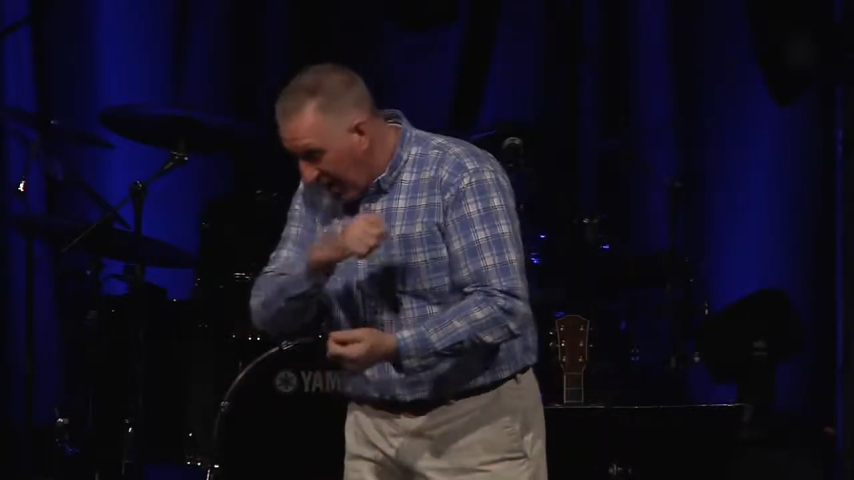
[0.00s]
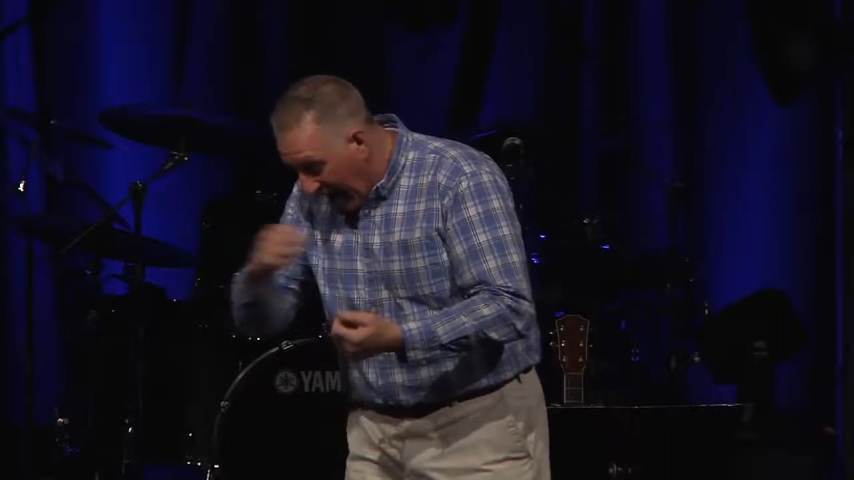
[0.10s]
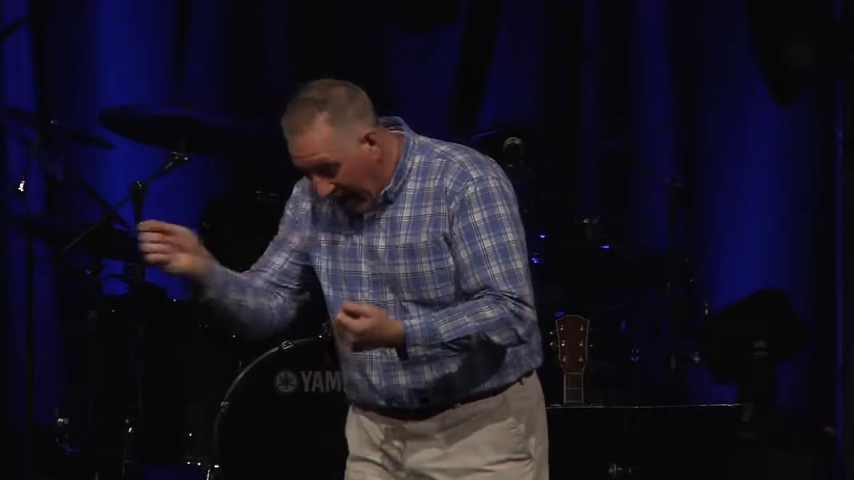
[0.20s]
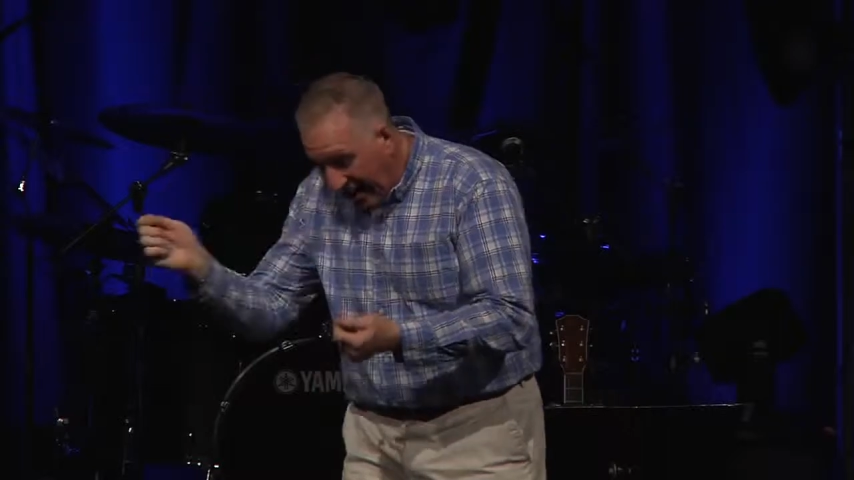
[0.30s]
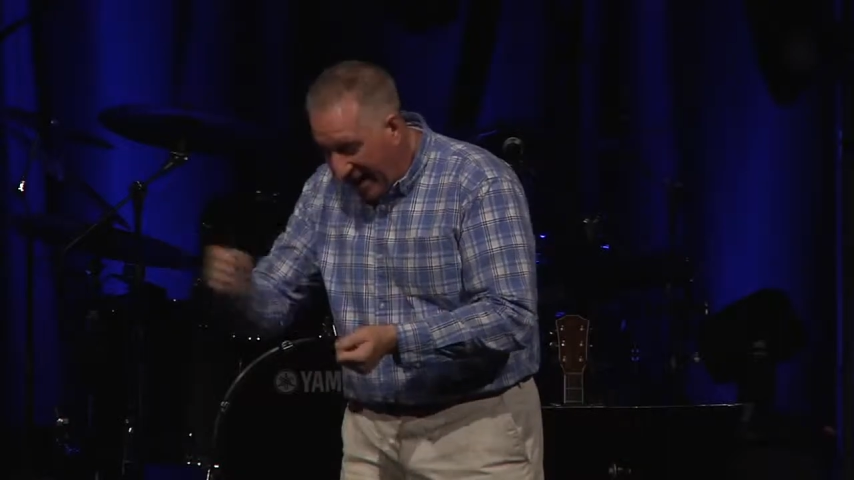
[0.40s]

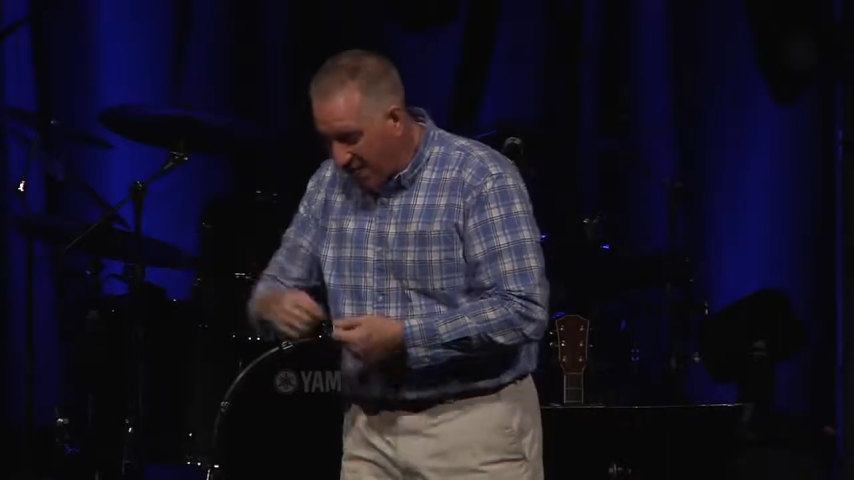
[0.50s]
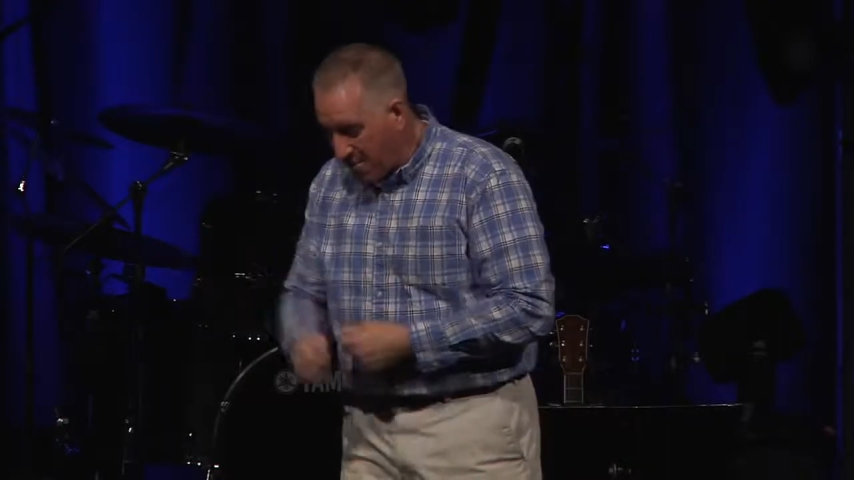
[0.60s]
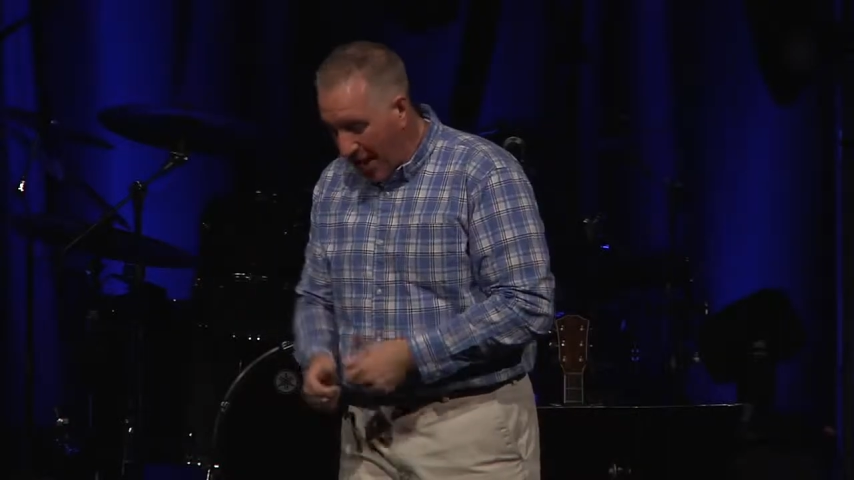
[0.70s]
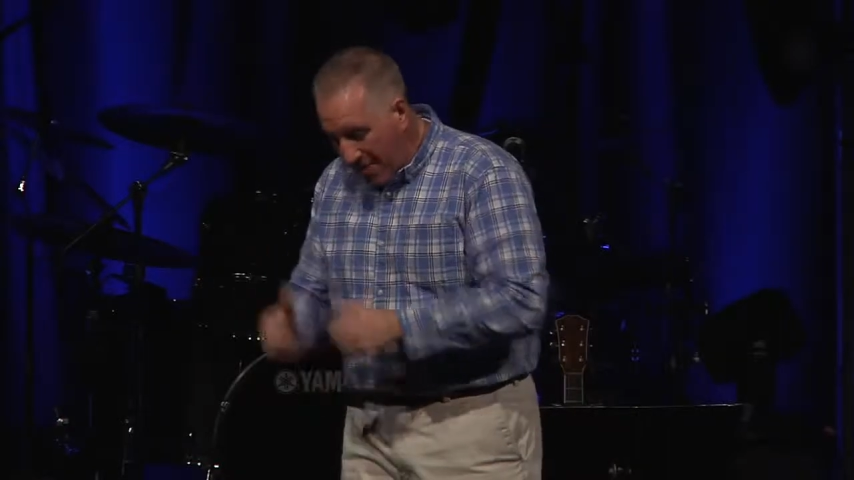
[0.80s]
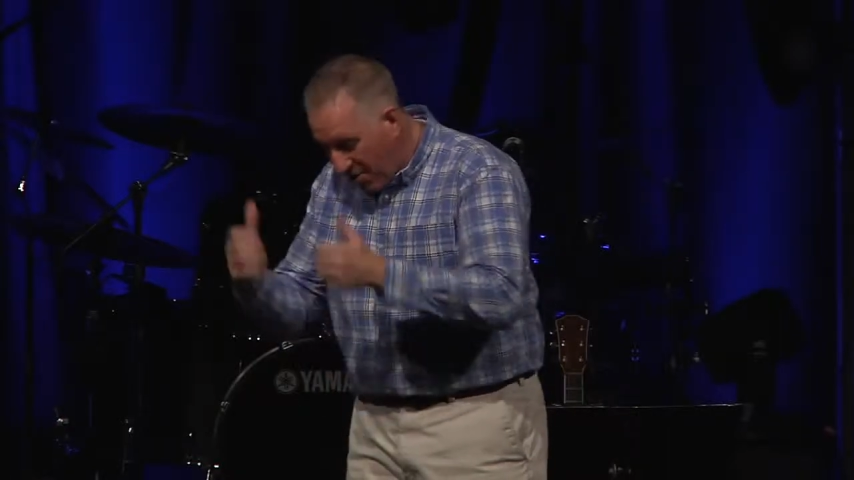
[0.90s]
Highlight in your
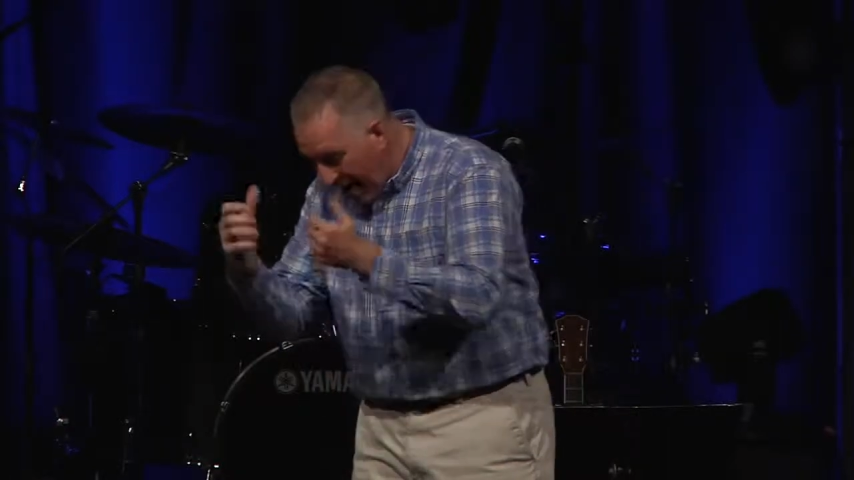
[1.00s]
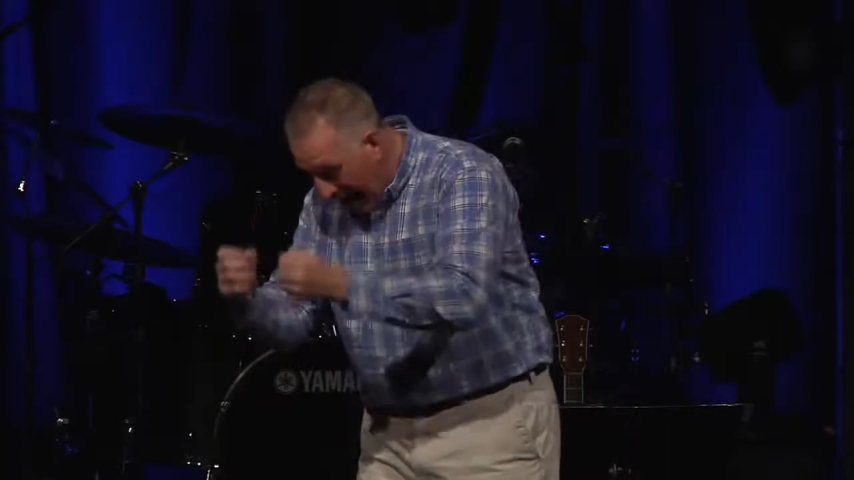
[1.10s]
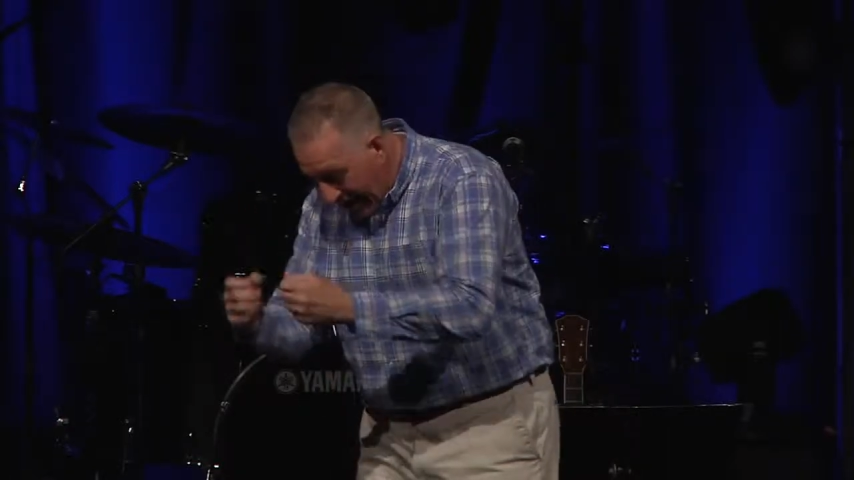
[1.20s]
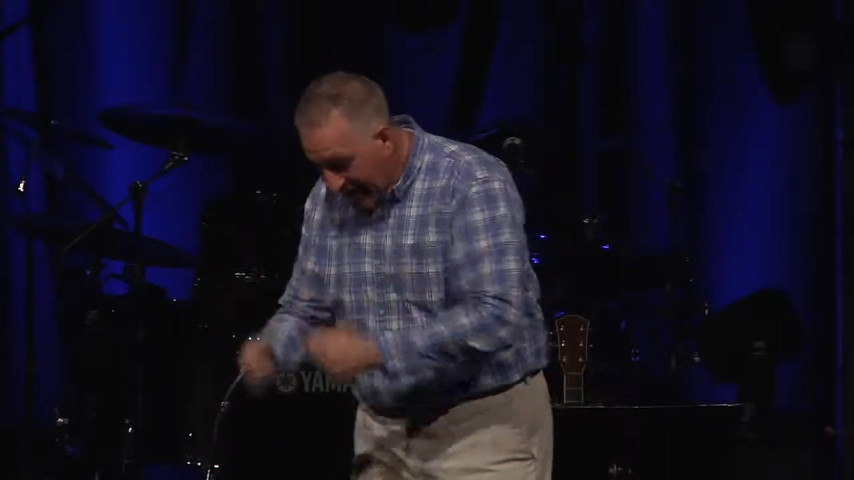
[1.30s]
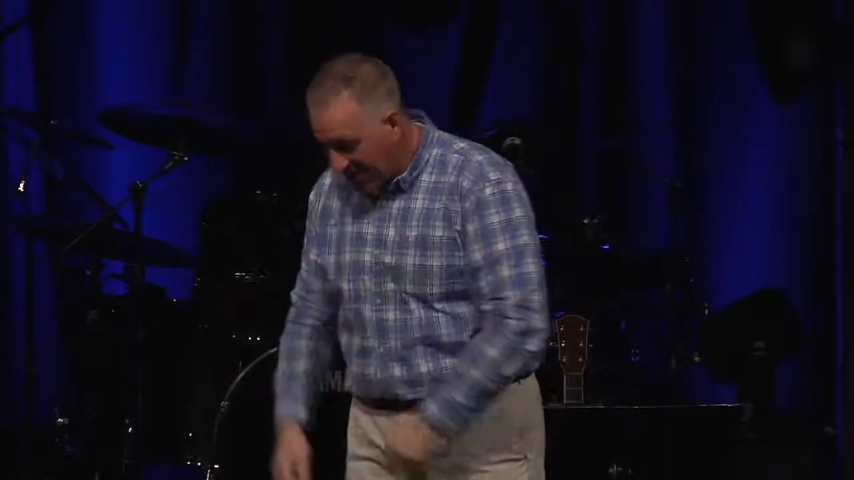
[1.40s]
Bible,
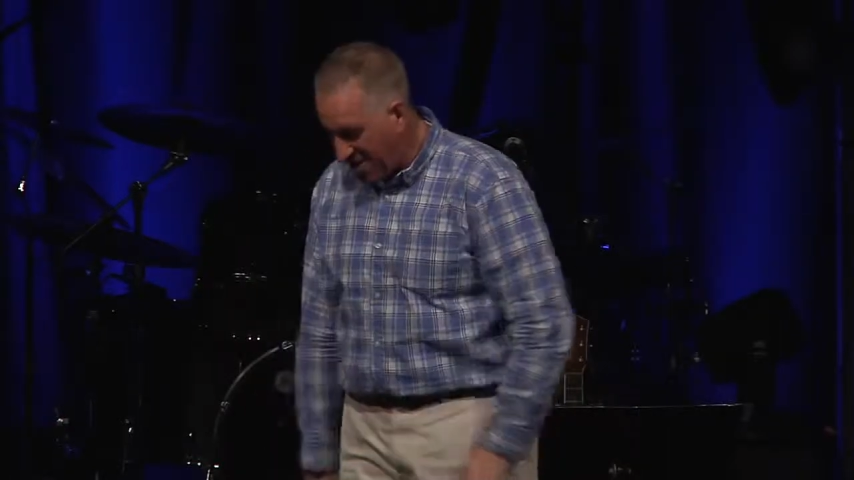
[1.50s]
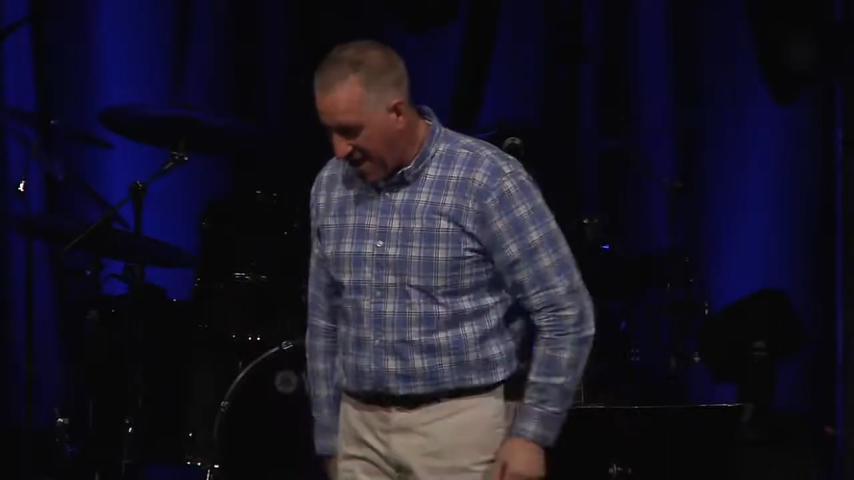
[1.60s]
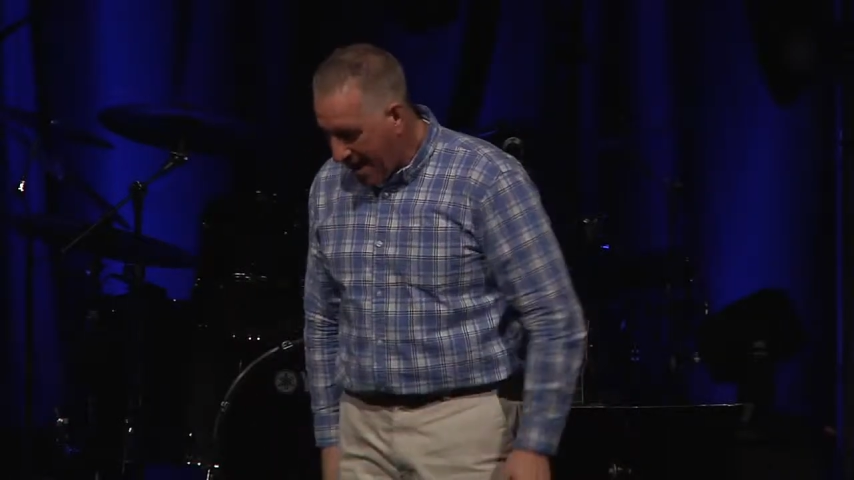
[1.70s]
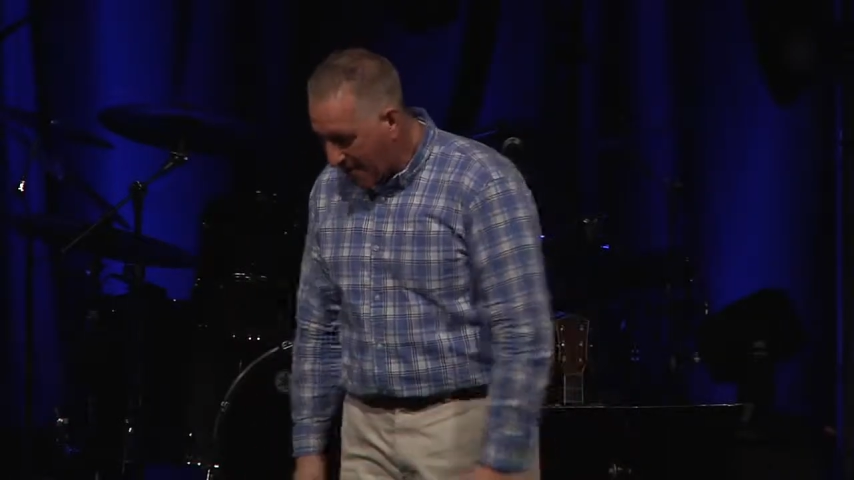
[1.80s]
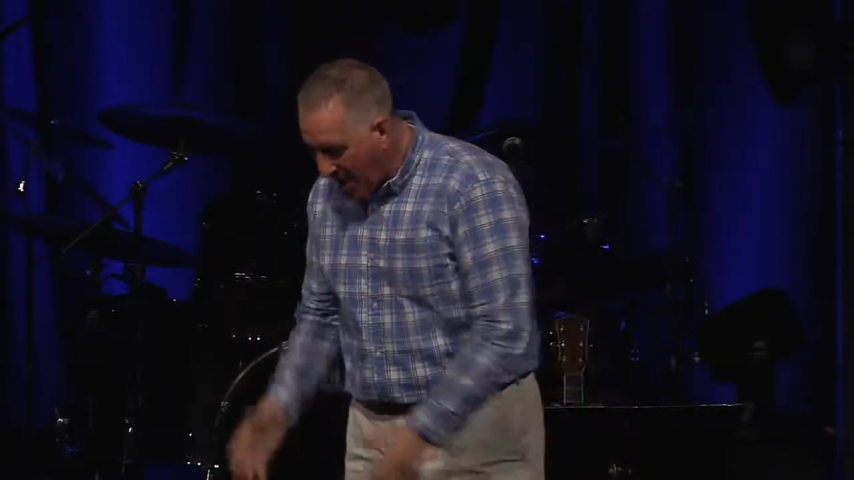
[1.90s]
highlight in your
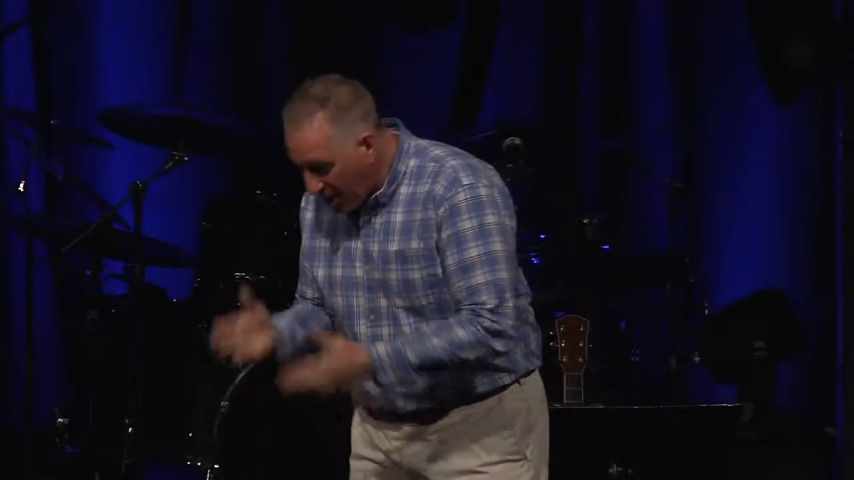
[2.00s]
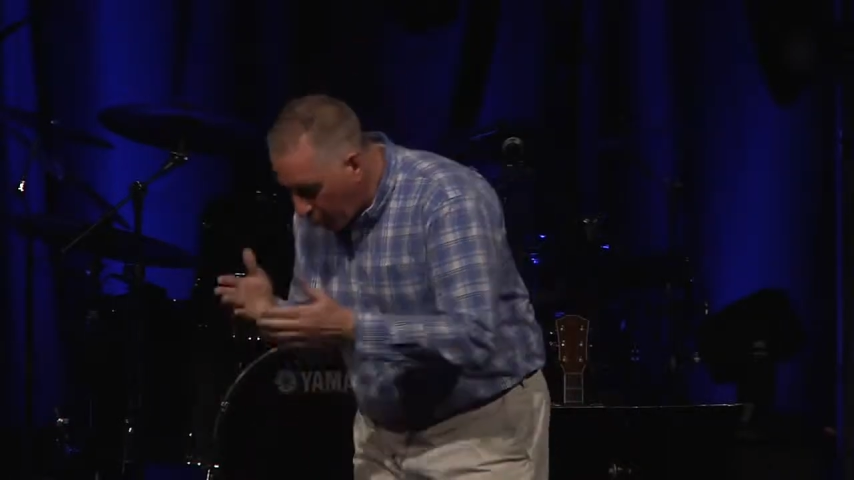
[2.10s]
app.